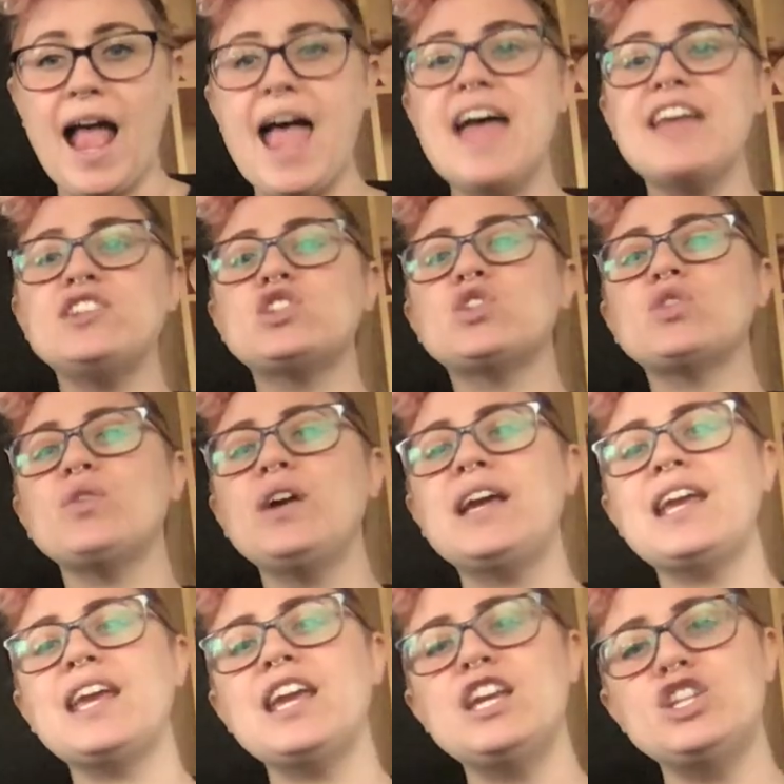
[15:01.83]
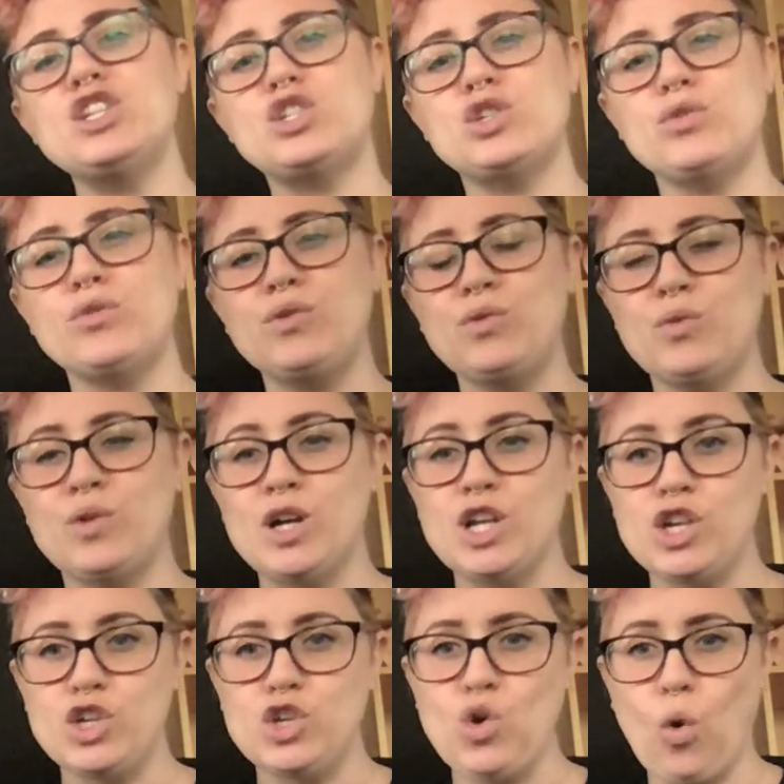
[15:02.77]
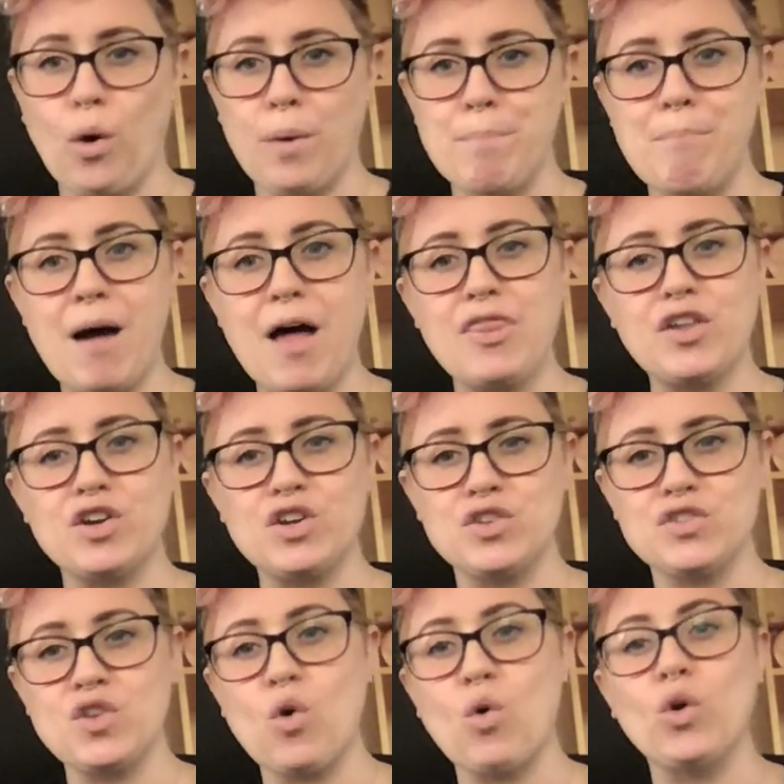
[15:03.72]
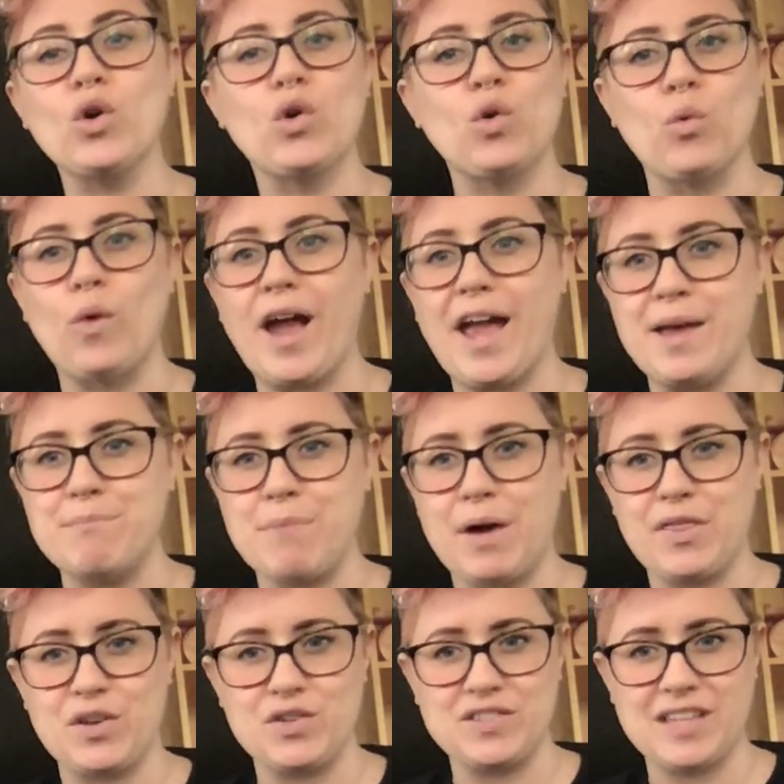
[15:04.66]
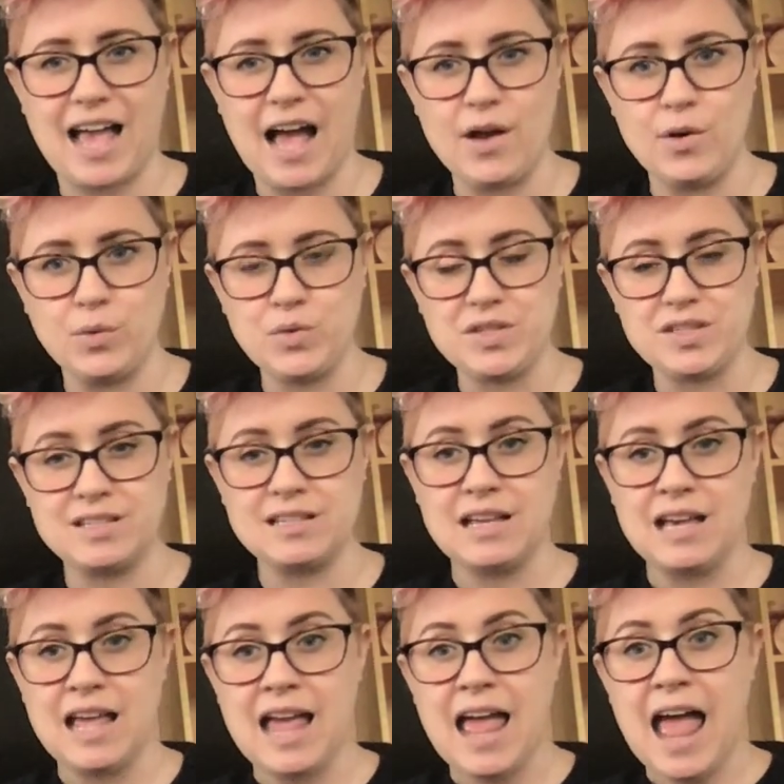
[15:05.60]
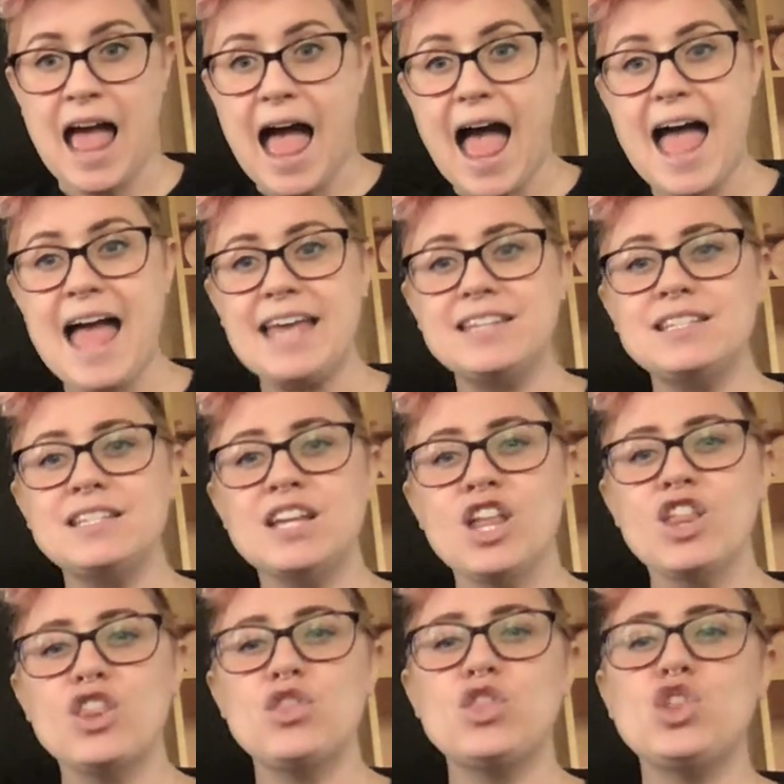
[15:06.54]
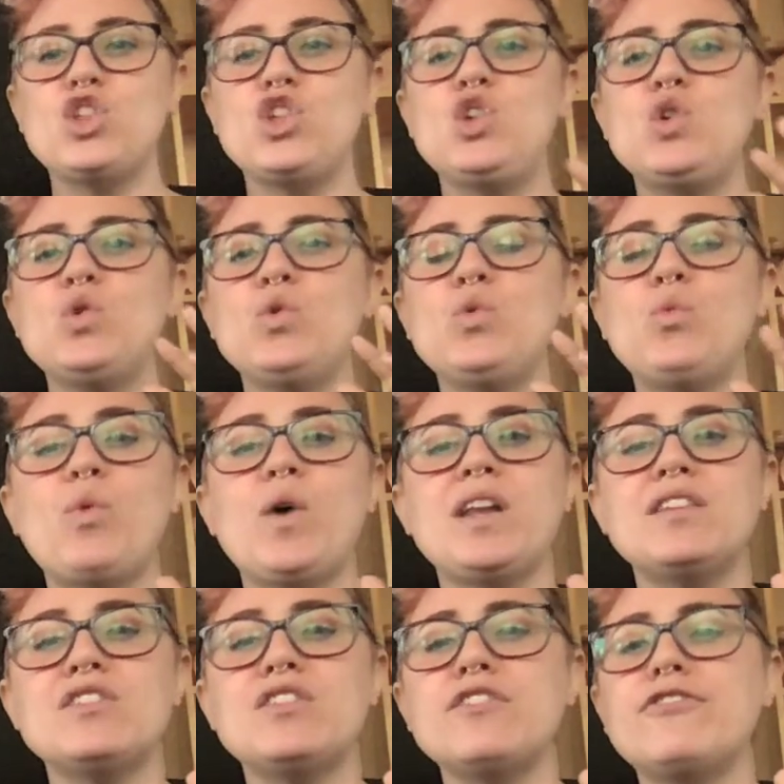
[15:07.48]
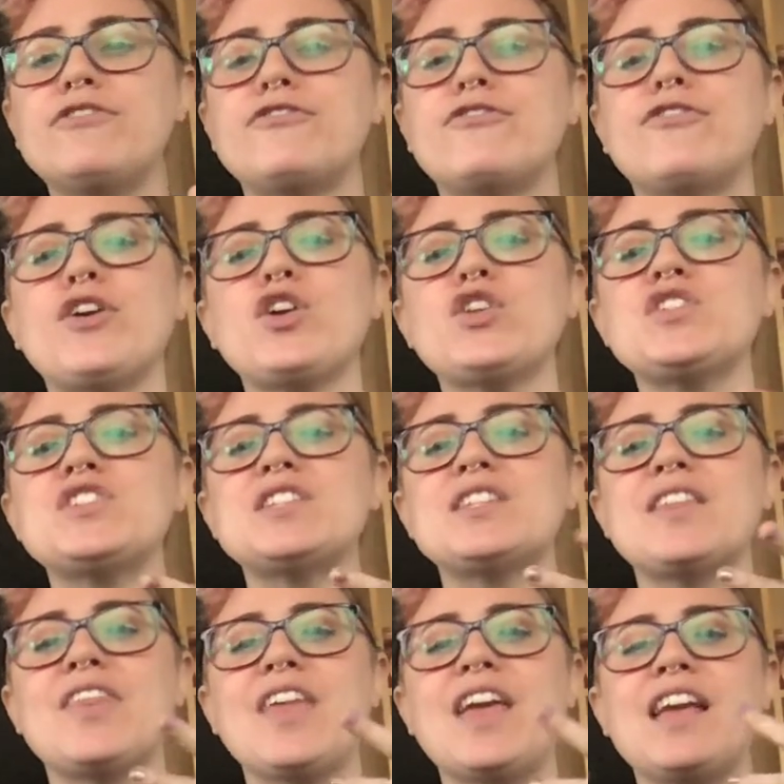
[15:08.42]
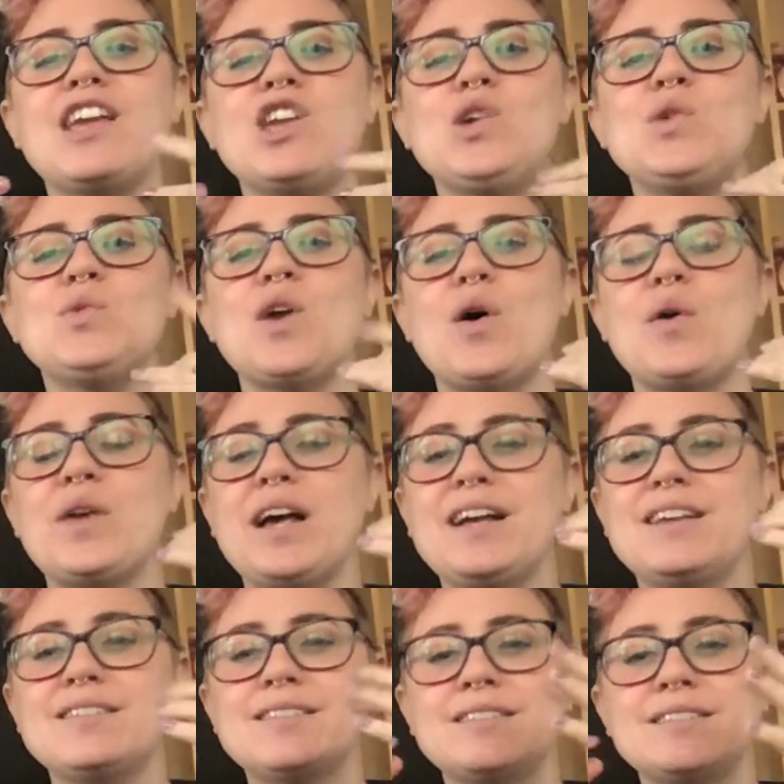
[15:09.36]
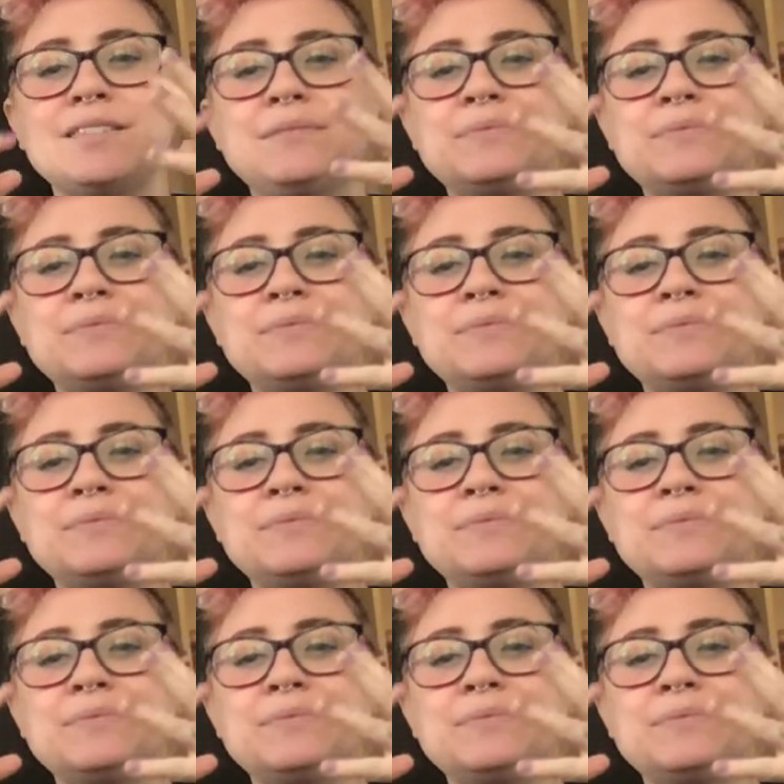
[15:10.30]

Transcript: entering into your mother's or grandmother's house. And what is the first thing you notice